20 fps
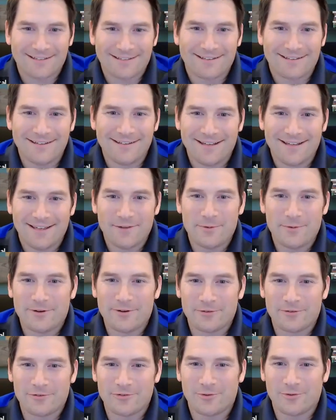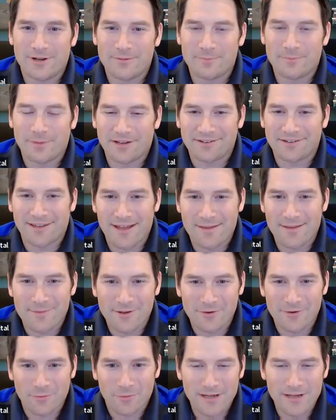Today we are joined by Simon
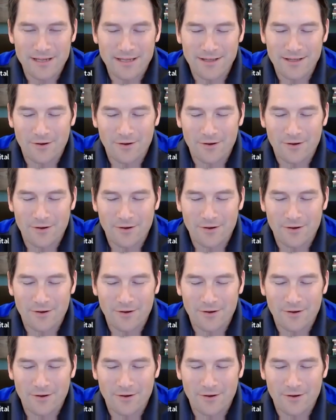Ree,